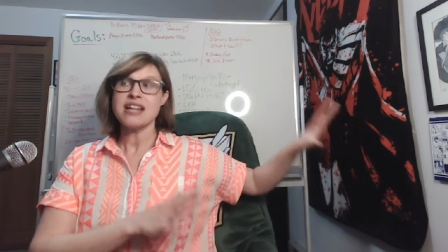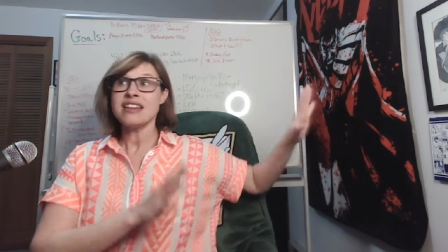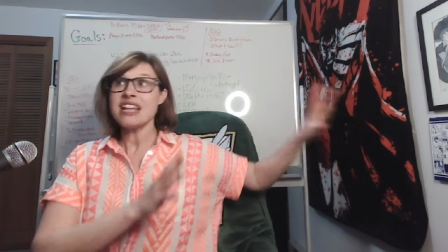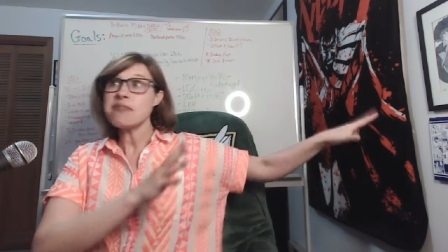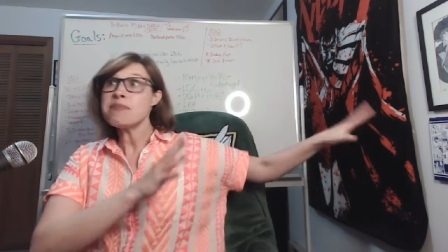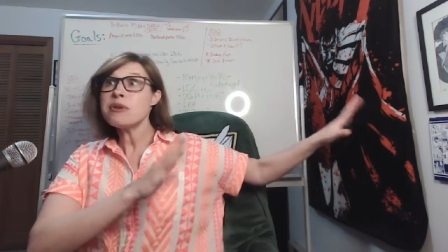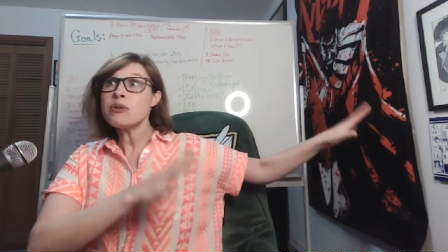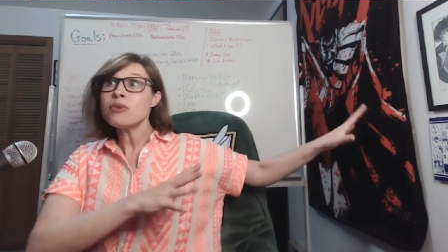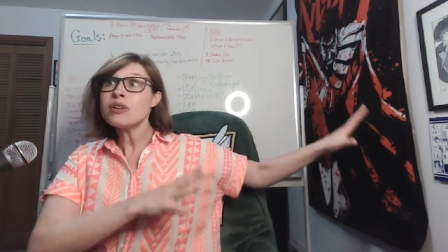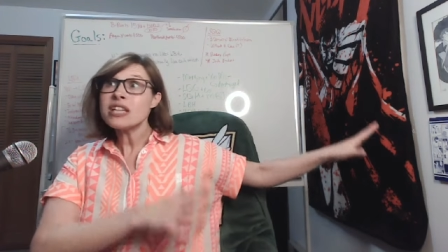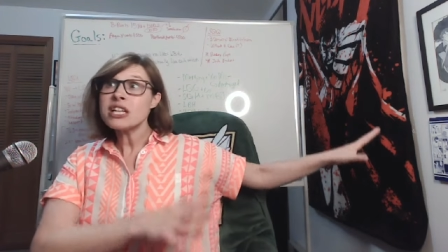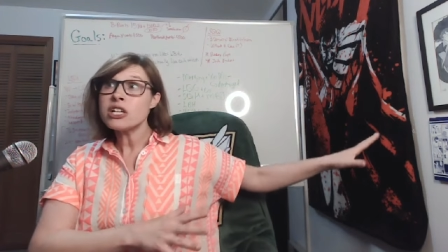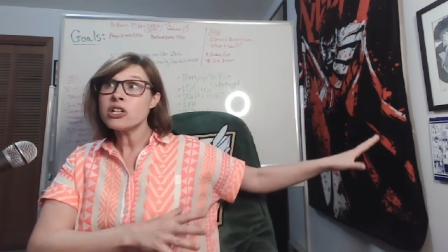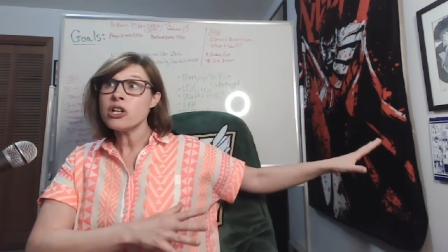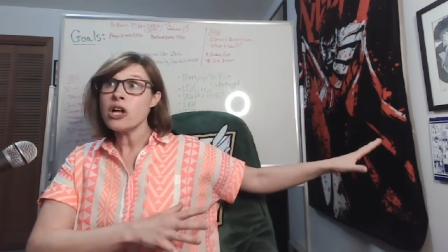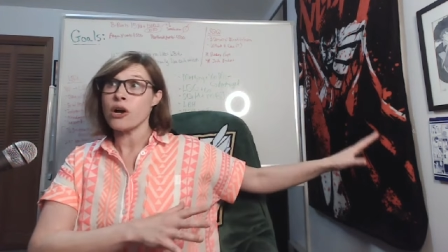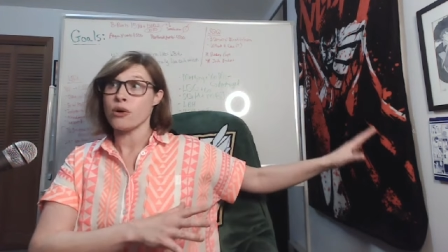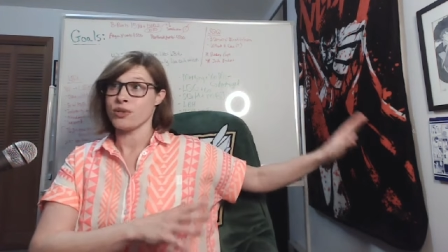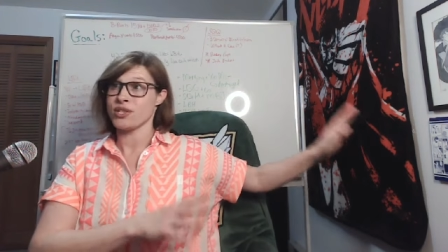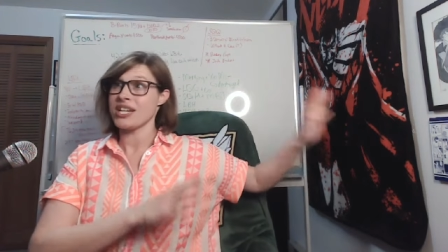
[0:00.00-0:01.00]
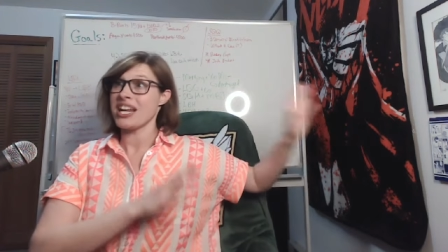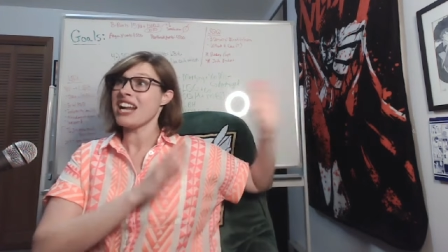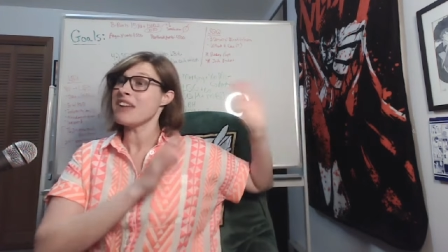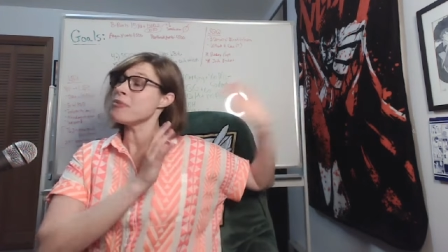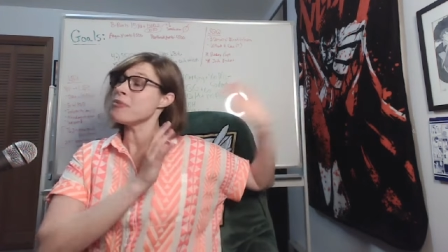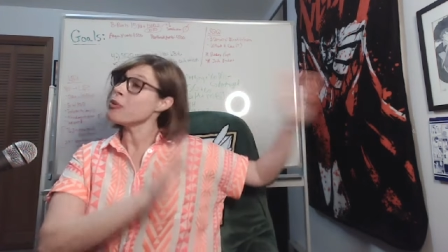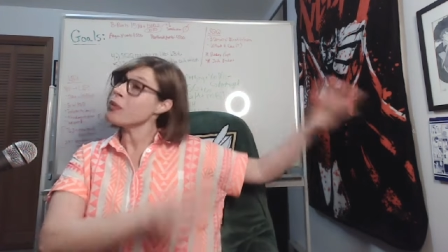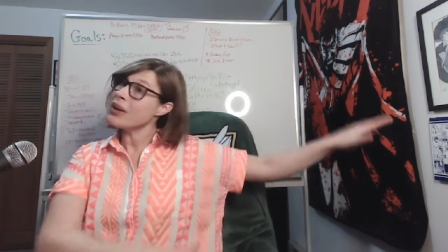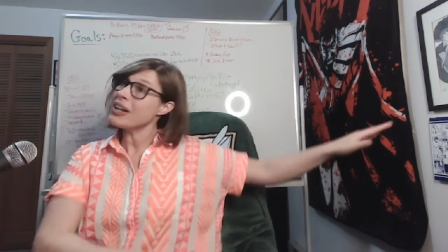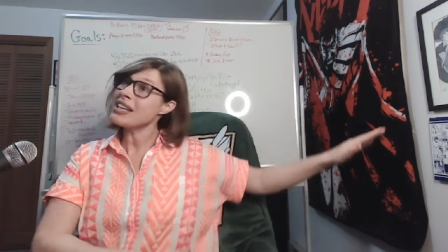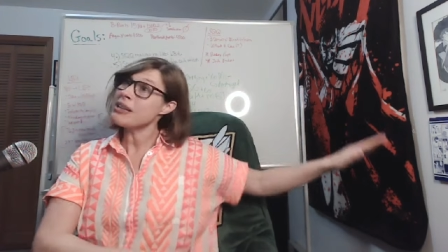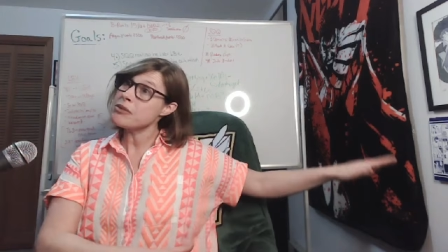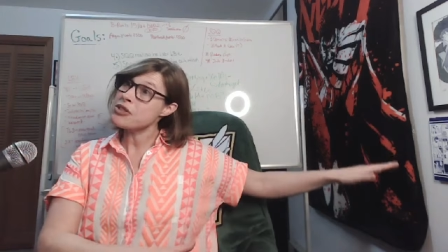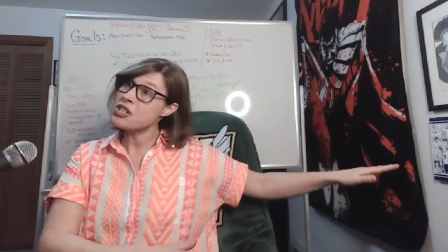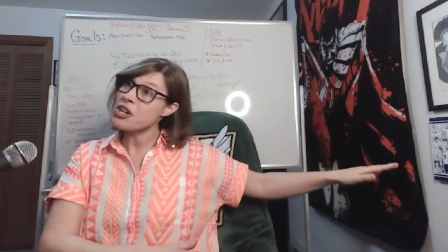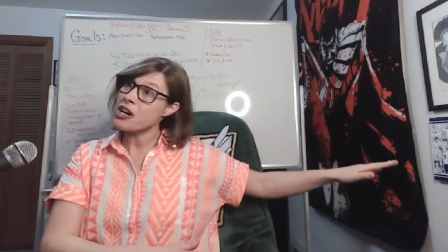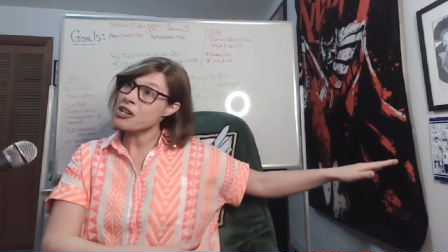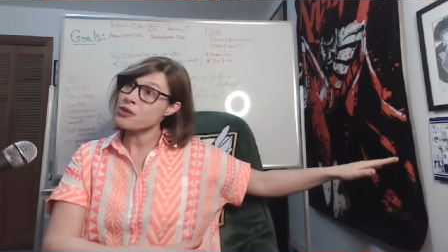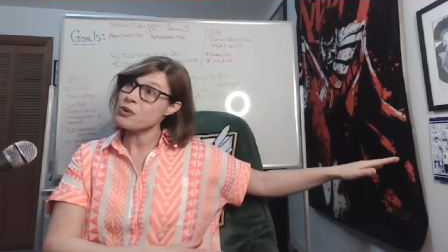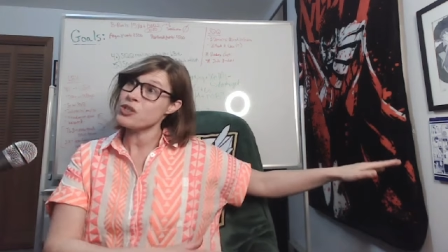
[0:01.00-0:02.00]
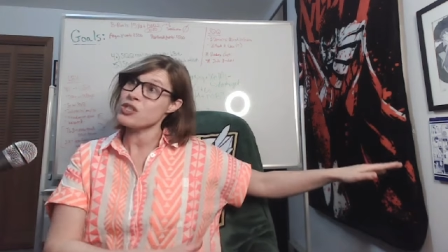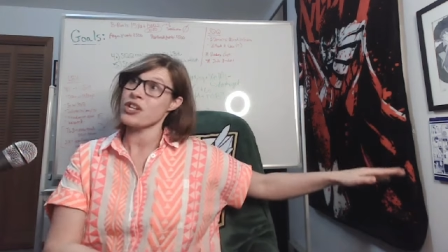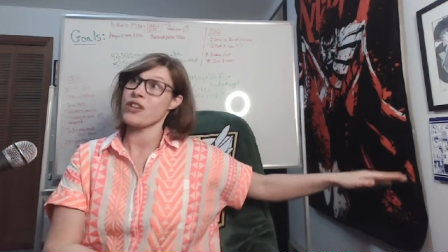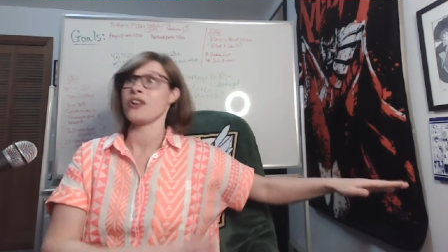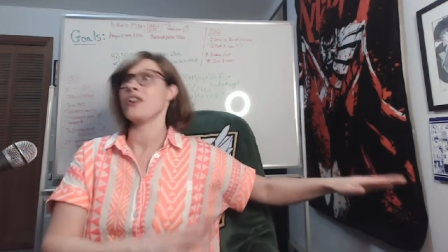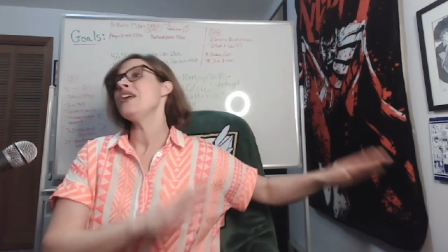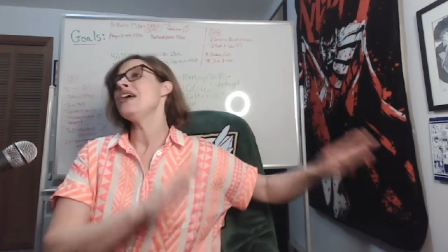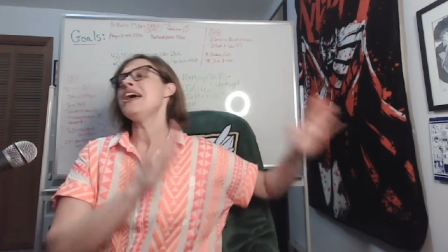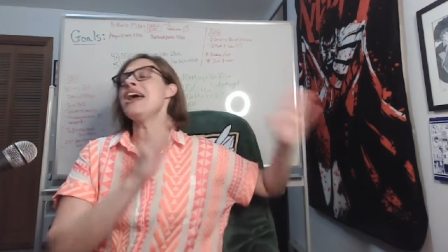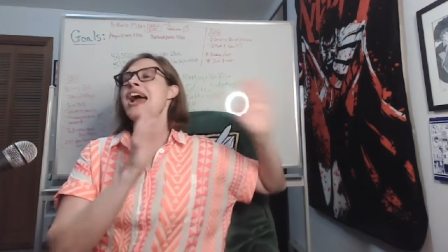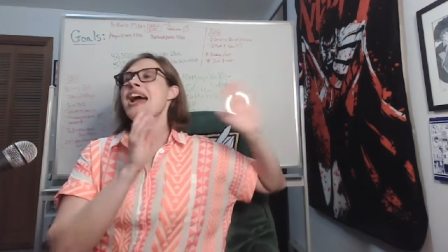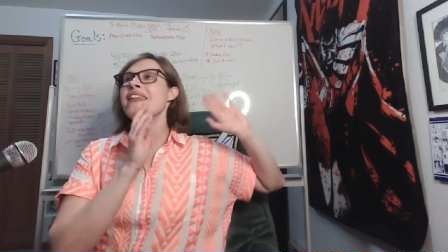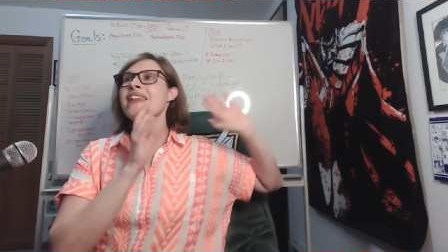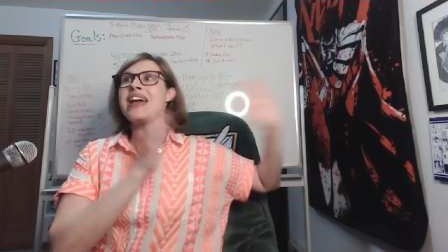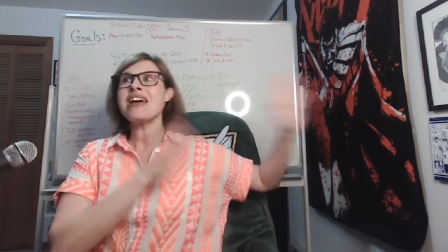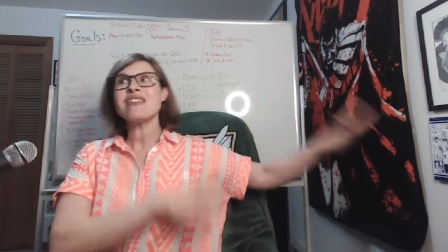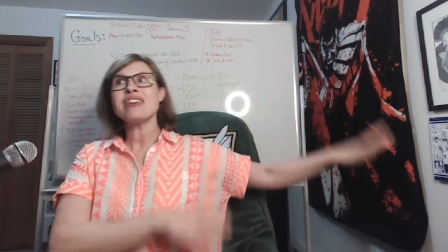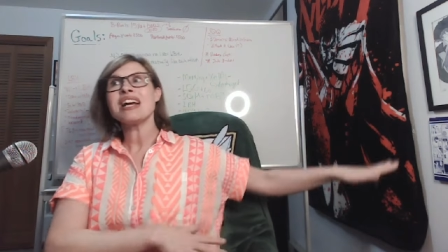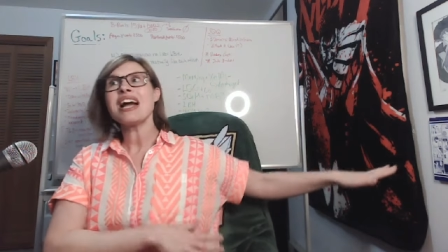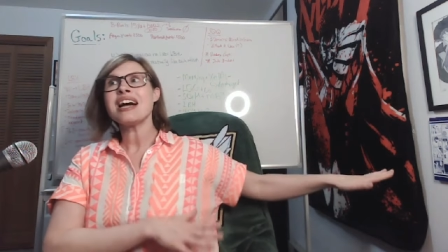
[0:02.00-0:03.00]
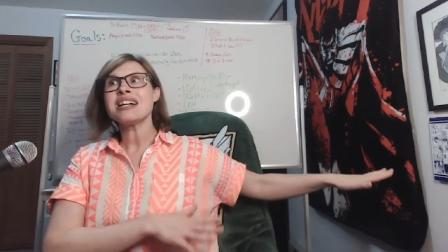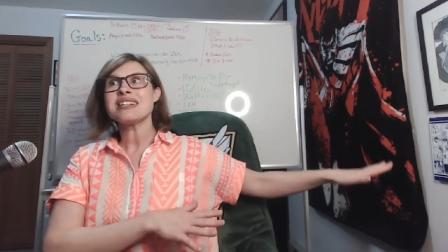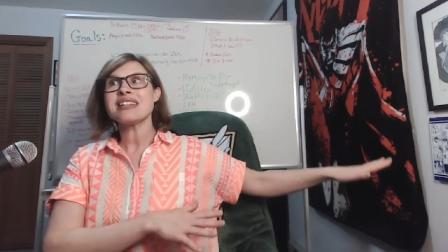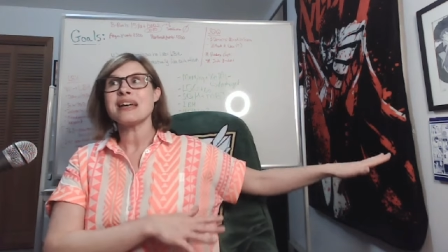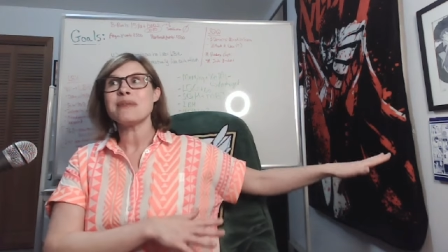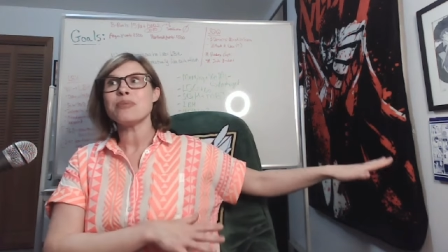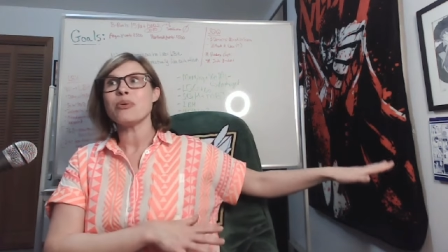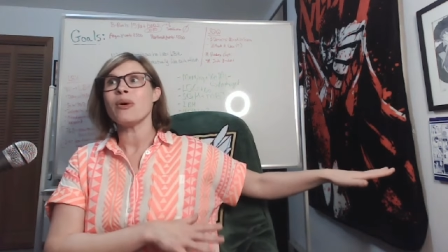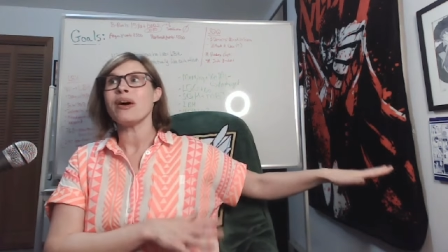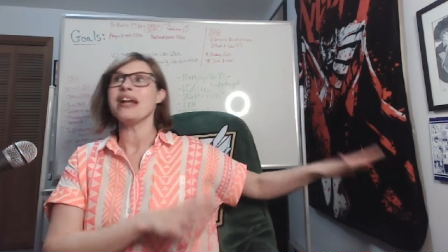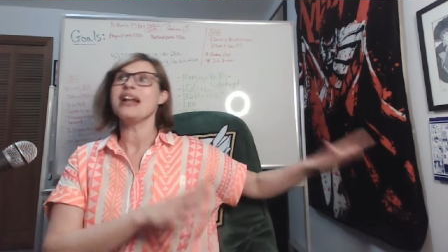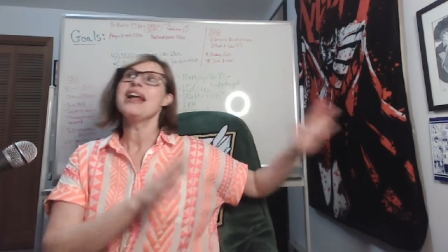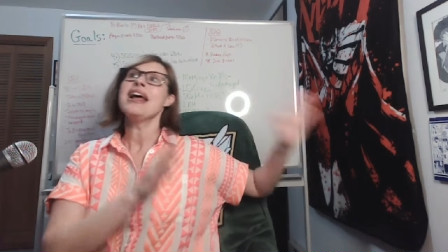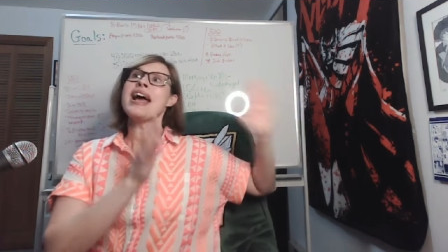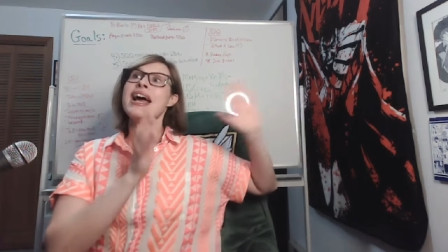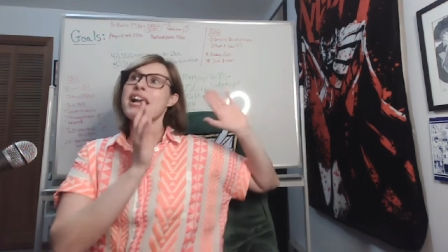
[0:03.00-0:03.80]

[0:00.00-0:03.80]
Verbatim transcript: They've been really close, and I've been wanting them to talk to each other, and they haven't gotten to that point.